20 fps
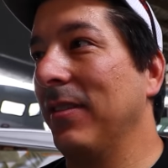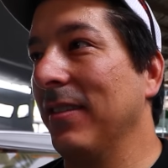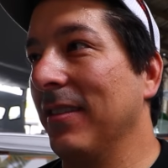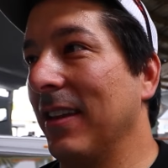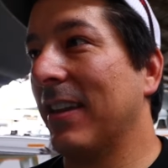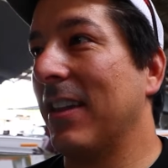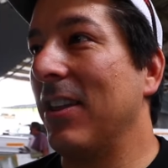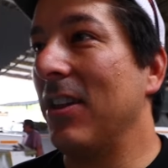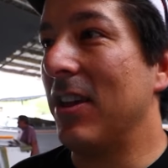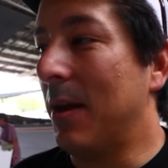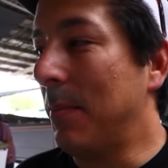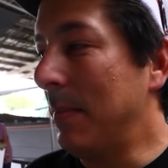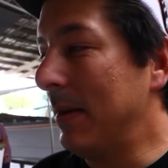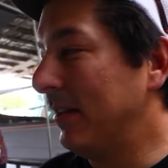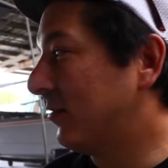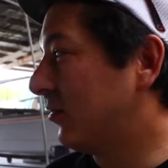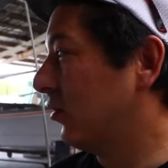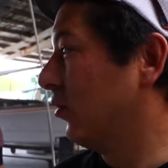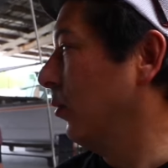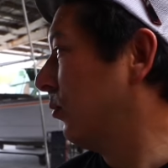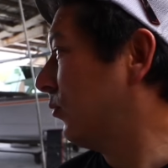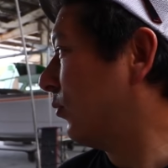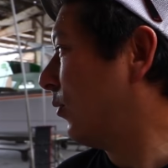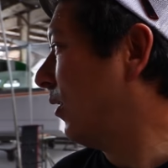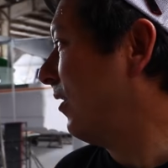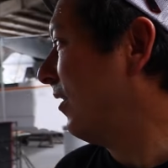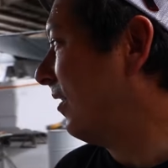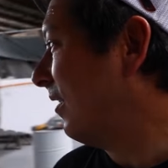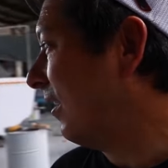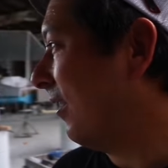He's like, can you get me scoops
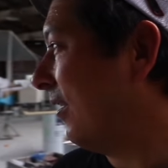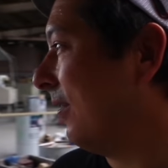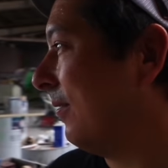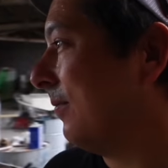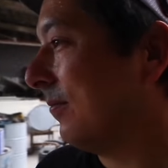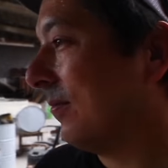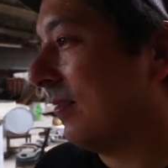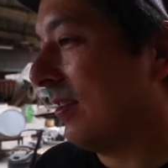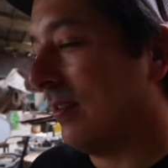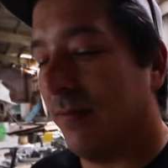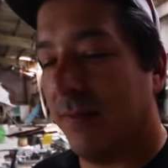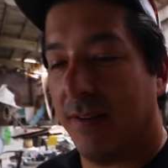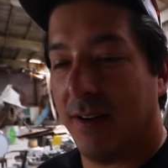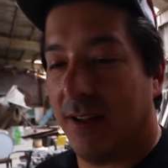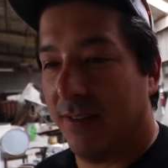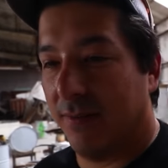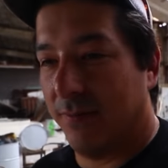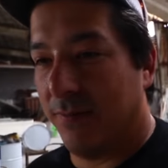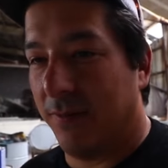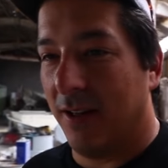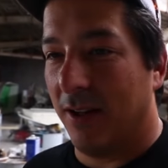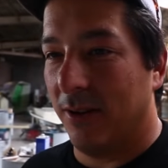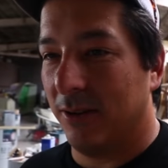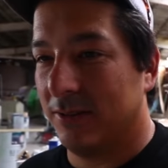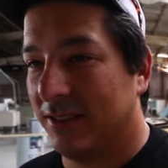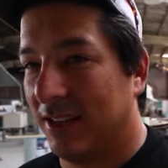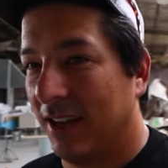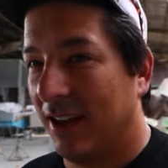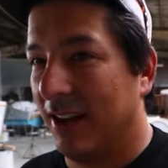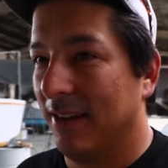while you're there for the
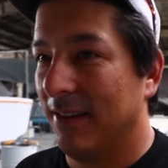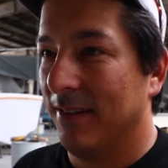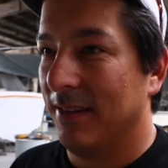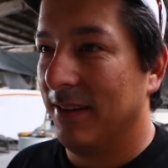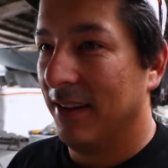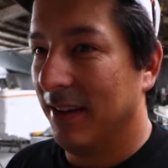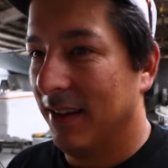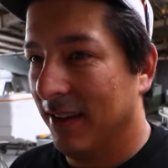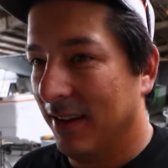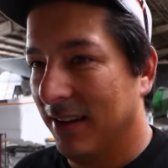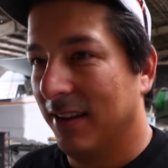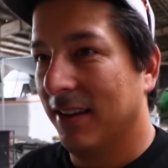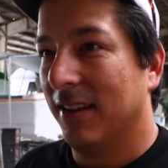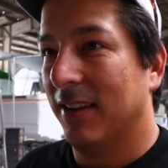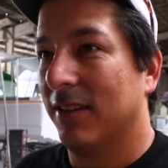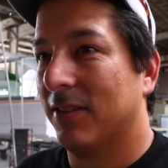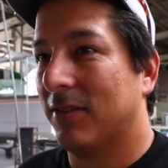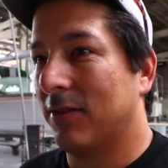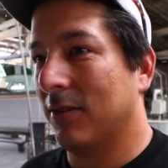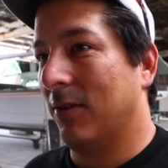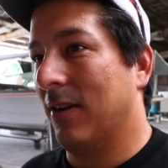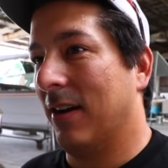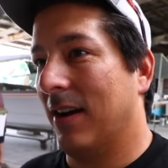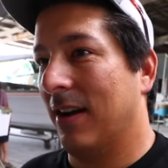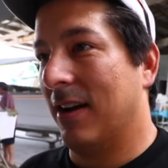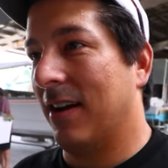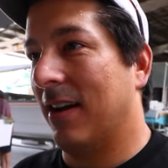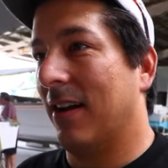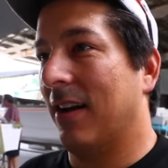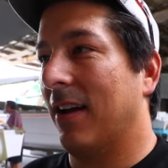outside? So
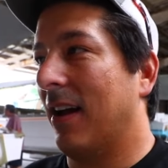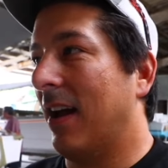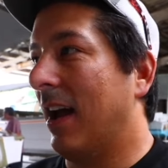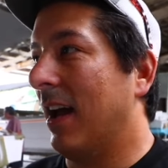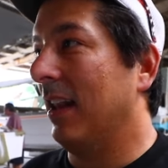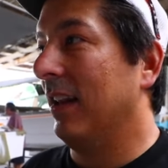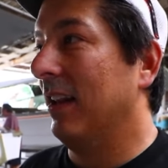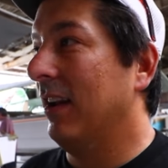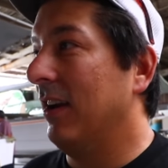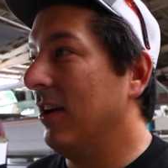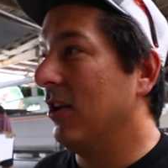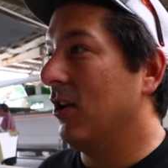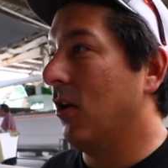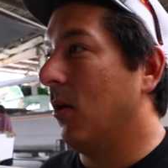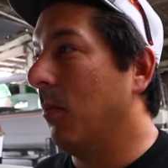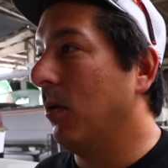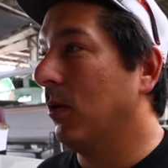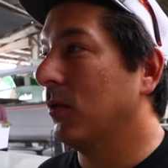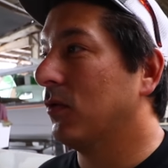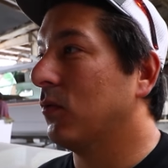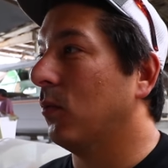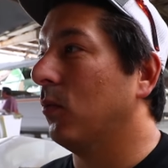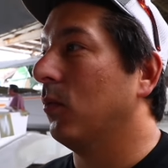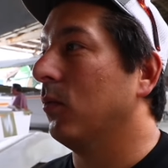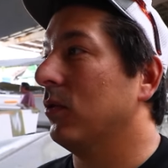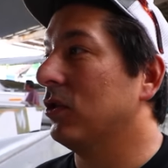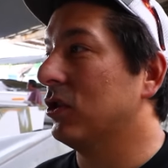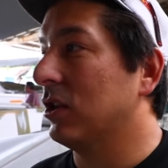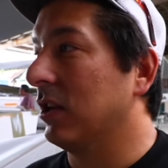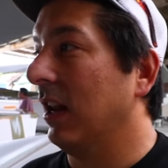I literally almost
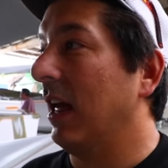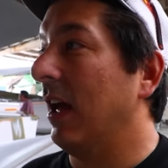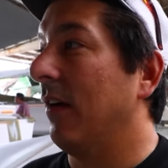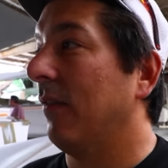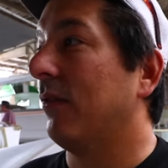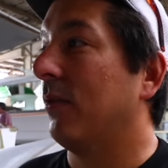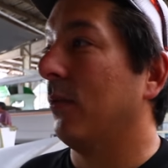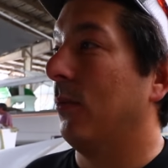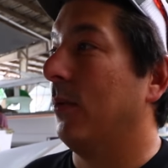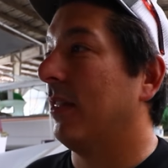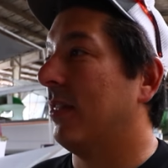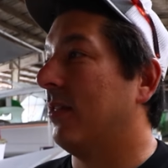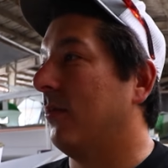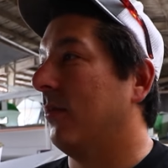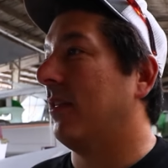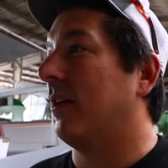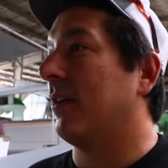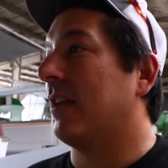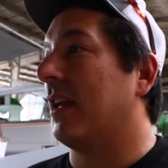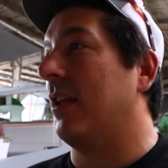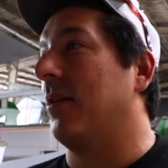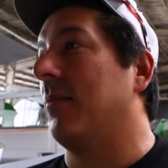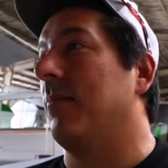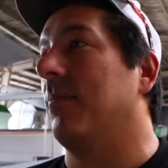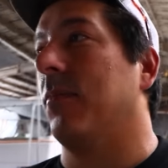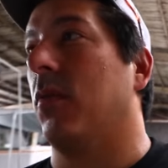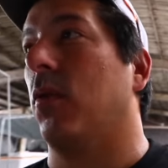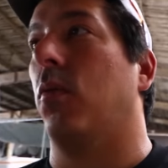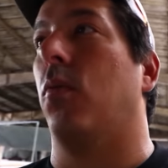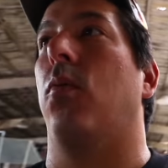left without getting
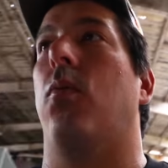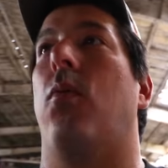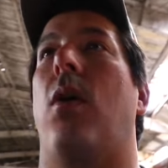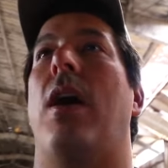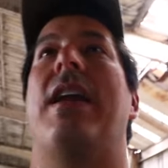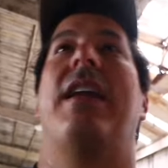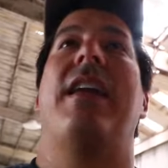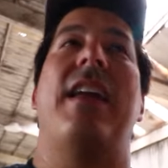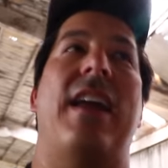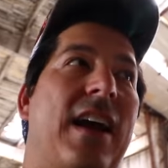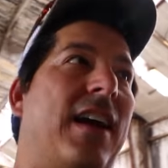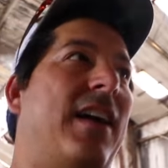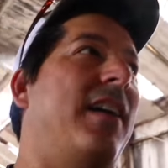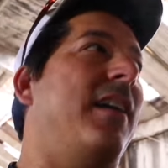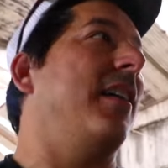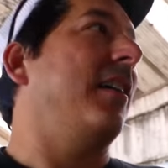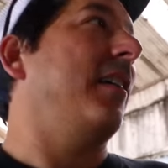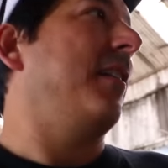white. Yeah.